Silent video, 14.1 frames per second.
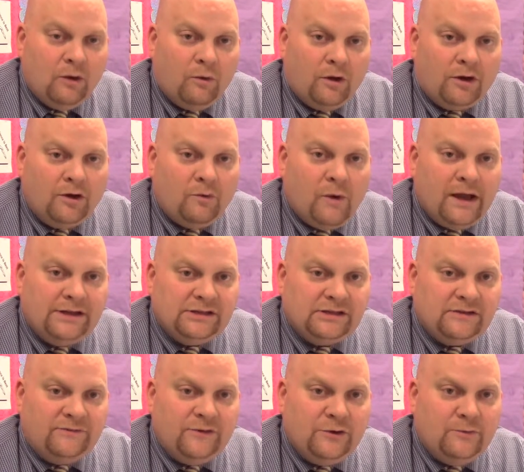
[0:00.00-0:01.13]
We're going to wait
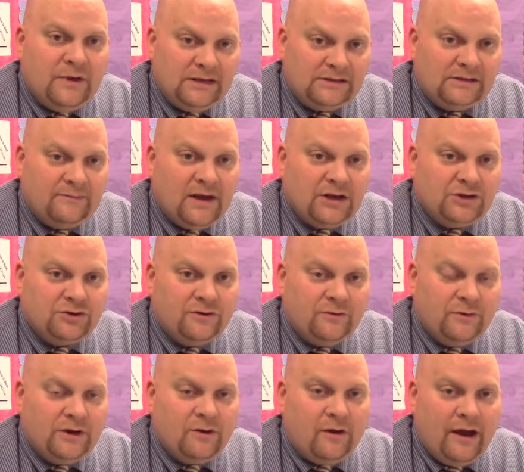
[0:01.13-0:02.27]
just a few minutes to make sure
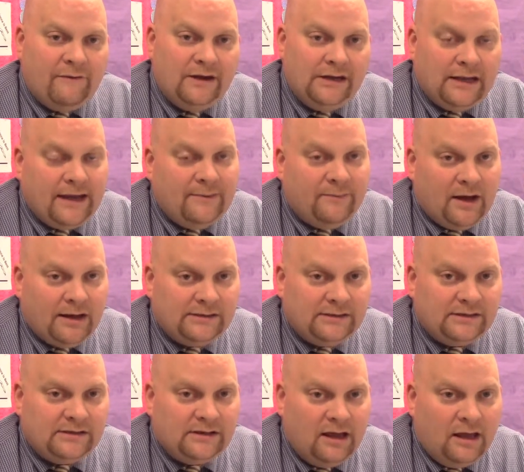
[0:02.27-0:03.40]
that we don't have any late
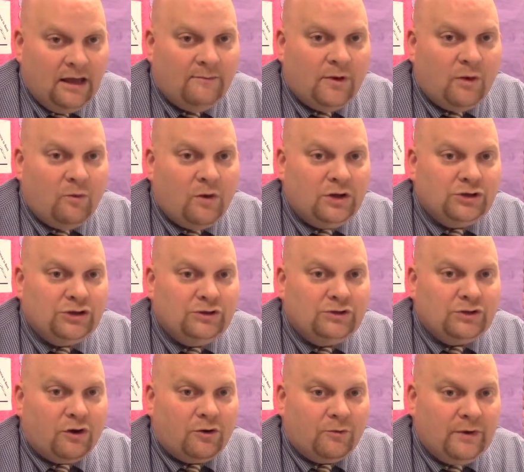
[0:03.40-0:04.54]
buses, but once you
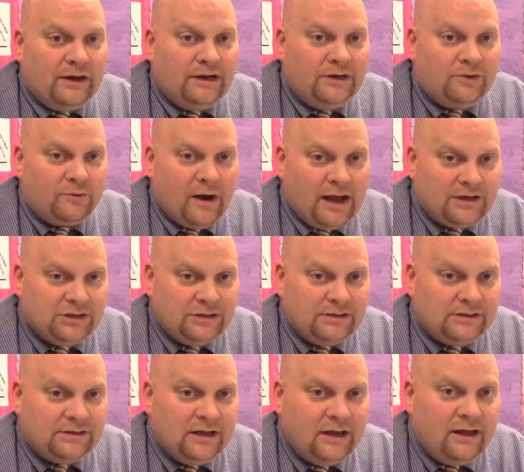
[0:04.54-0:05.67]
start reading
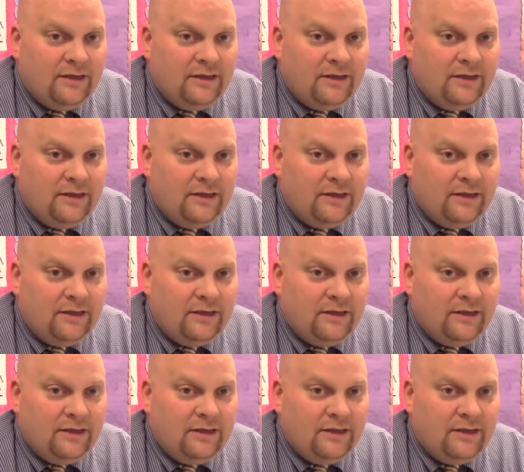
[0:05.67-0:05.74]
directions,